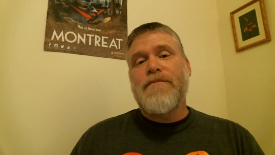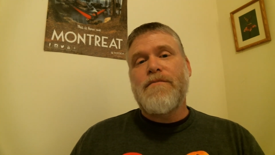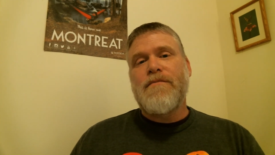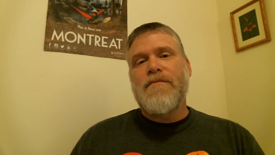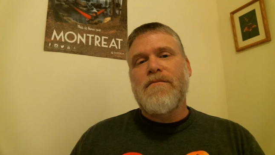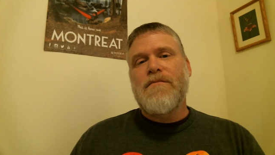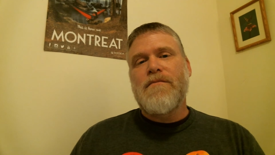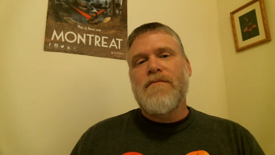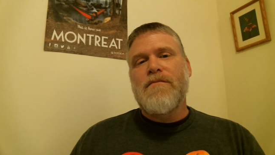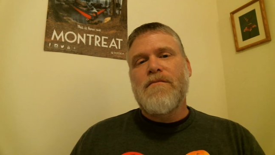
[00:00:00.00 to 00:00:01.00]

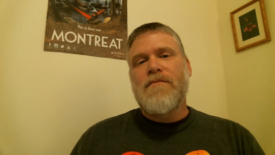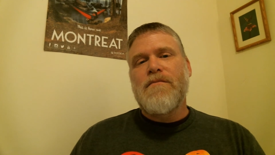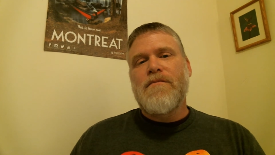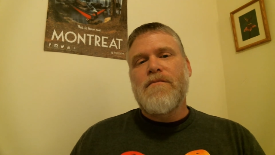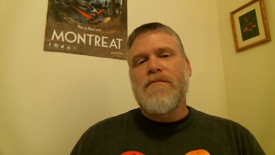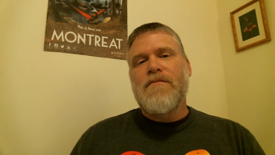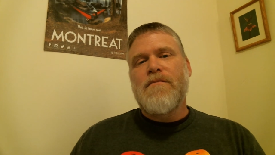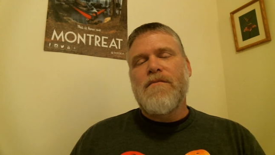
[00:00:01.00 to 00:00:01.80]
No one is speaking in this clip.